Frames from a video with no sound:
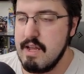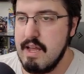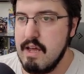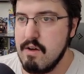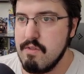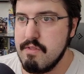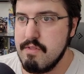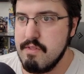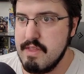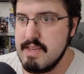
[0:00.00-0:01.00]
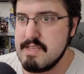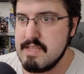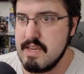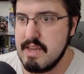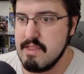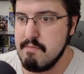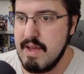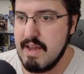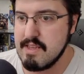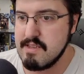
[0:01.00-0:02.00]
hell this thing in the
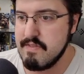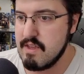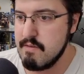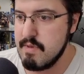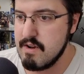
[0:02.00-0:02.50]
back. Let's see if I can get better.